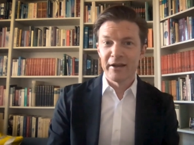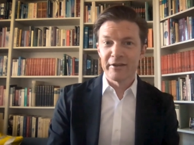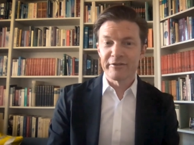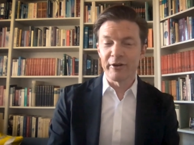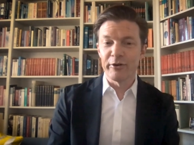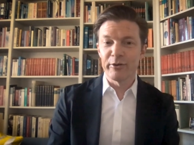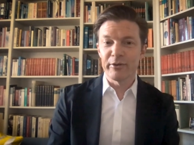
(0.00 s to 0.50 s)

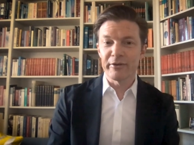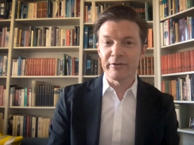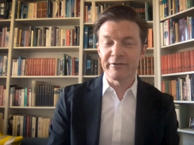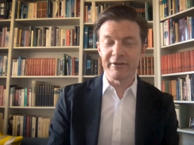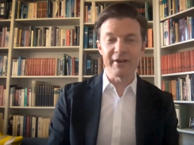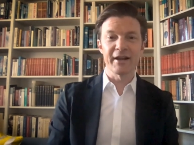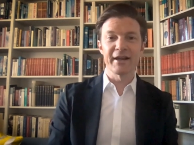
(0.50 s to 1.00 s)
So
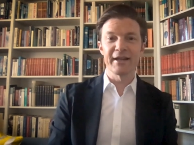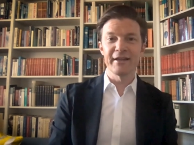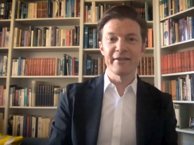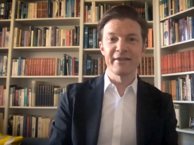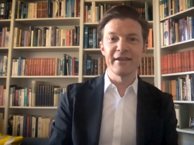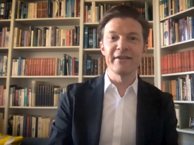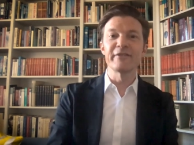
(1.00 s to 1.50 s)
suddenly,
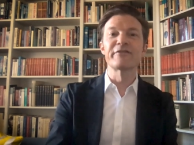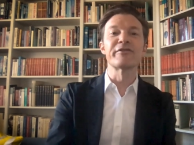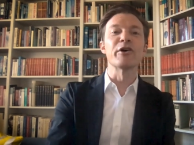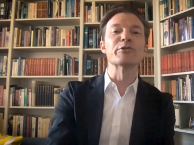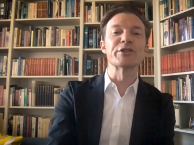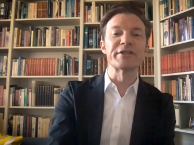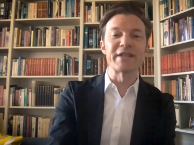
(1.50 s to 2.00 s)
the
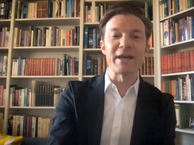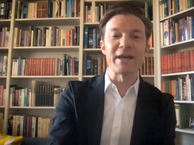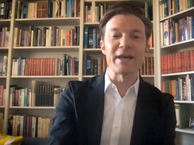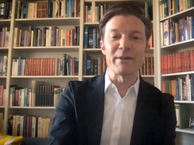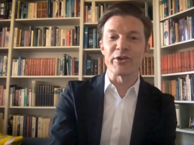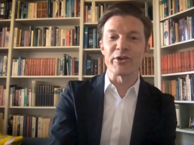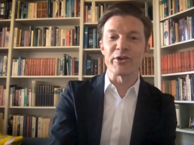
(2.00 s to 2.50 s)
Social
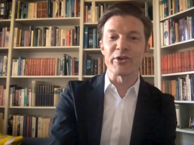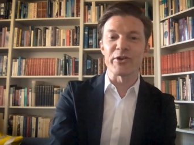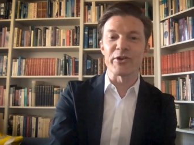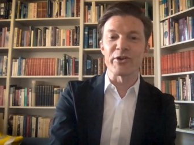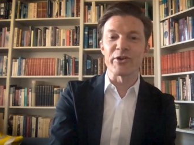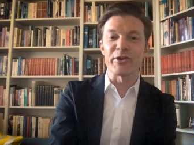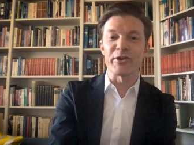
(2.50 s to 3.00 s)
Democratic Prime
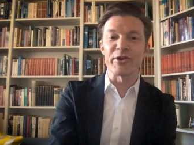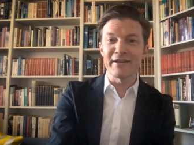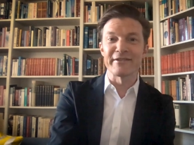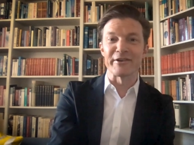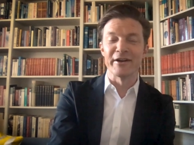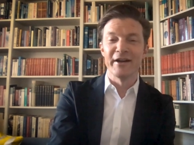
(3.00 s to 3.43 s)
Minister